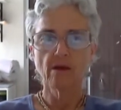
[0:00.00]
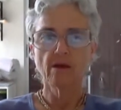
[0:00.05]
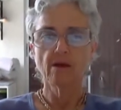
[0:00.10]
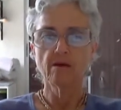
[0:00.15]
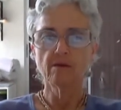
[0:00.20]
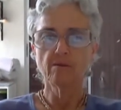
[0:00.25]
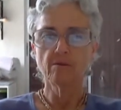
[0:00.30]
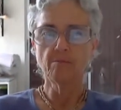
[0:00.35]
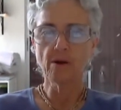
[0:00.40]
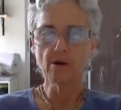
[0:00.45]

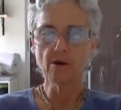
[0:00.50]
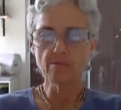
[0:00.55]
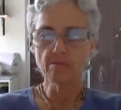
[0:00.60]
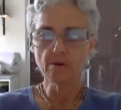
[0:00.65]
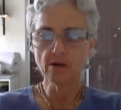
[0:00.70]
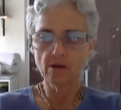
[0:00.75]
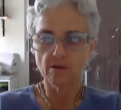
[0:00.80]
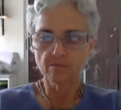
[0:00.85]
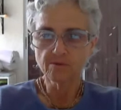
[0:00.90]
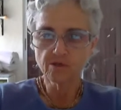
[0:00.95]
The
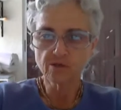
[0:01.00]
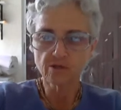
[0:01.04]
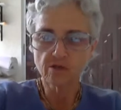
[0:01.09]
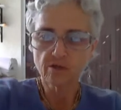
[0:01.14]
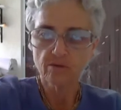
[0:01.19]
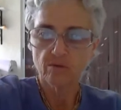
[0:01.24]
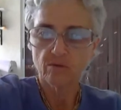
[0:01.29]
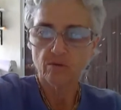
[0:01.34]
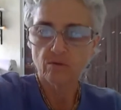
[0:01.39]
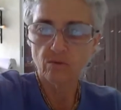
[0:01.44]

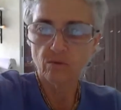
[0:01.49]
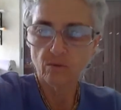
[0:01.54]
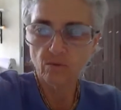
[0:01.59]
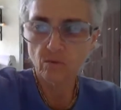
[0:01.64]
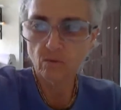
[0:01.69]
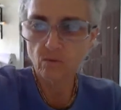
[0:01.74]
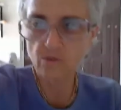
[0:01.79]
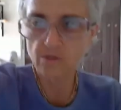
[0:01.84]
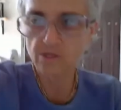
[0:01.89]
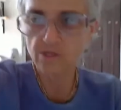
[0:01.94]
Paramahamsa
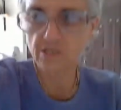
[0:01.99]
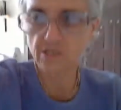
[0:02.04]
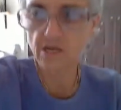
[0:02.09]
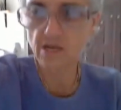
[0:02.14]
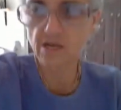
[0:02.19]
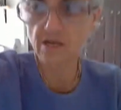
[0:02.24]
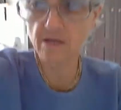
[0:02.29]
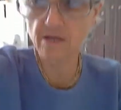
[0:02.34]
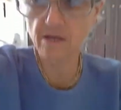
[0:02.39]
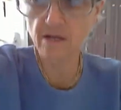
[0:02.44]
was
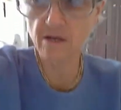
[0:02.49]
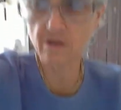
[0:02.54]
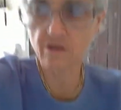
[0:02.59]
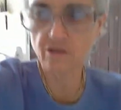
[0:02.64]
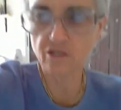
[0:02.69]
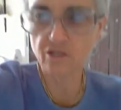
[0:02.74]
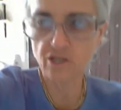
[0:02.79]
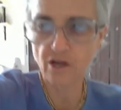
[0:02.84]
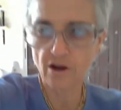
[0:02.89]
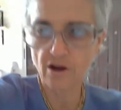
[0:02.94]
seated in a
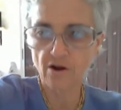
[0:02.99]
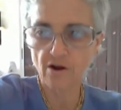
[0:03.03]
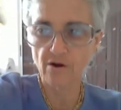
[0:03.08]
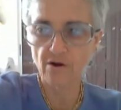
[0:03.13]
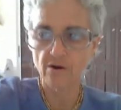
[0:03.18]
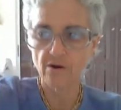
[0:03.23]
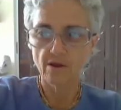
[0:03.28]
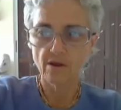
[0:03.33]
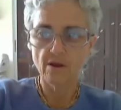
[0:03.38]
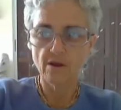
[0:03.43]
chair
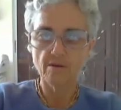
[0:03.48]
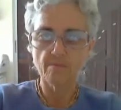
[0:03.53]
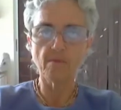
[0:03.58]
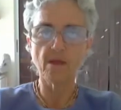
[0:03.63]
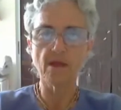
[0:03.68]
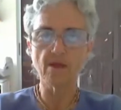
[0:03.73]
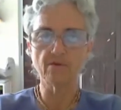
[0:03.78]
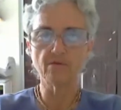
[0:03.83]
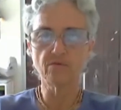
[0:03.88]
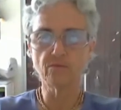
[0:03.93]

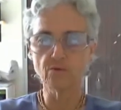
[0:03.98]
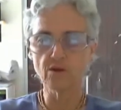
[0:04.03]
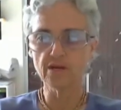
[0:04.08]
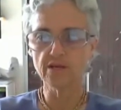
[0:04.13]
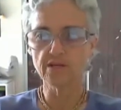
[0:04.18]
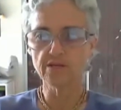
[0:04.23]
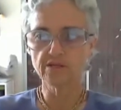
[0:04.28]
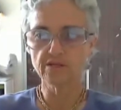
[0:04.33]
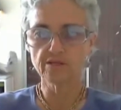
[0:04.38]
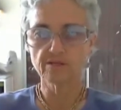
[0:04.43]
made of
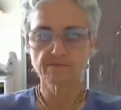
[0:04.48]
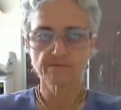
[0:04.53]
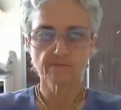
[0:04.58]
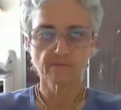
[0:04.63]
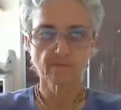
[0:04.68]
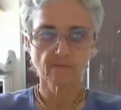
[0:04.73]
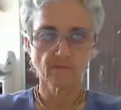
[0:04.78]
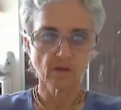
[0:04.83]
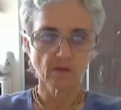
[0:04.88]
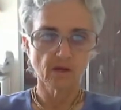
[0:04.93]
reeds
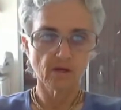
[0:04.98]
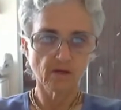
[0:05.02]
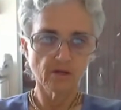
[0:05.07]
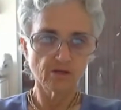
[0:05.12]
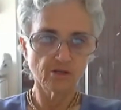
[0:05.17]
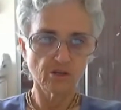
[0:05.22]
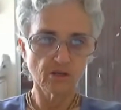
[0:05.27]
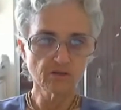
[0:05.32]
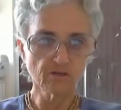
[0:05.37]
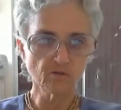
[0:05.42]

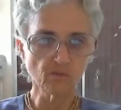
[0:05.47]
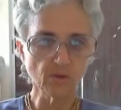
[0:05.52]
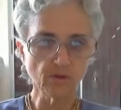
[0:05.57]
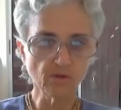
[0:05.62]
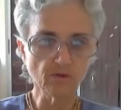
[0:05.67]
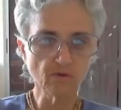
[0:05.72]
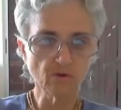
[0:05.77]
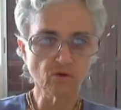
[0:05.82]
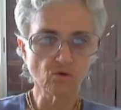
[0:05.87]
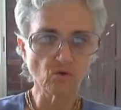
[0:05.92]
just
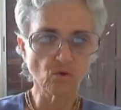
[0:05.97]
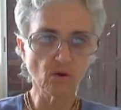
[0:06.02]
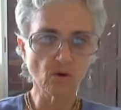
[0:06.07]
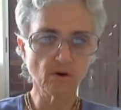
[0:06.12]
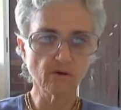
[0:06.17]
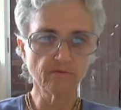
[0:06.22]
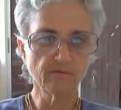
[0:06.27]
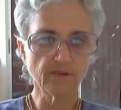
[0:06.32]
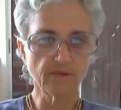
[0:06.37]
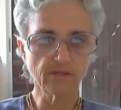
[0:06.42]
within the door
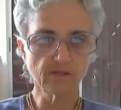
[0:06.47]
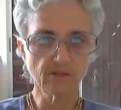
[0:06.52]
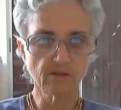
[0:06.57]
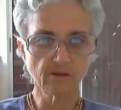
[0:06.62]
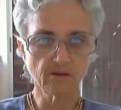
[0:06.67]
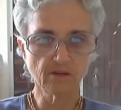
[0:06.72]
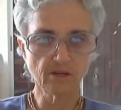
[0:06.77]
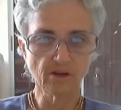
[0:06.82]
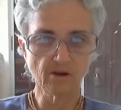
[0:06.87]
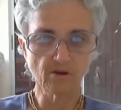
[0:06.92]
of his
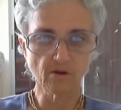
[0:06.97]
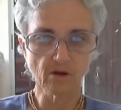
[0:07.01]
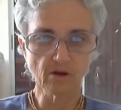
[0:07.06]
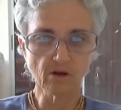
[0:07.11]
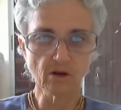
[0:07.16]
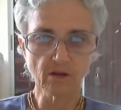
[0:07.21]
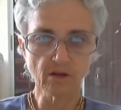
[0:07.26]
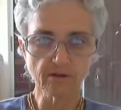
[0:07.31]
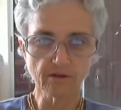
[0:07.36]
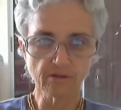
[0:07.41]
kutir,
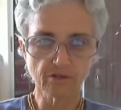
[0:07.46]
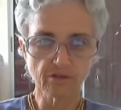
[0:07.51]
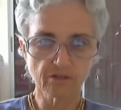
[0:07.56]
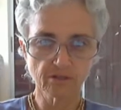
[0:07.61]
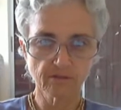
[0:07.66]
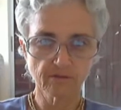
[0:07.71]
cottage.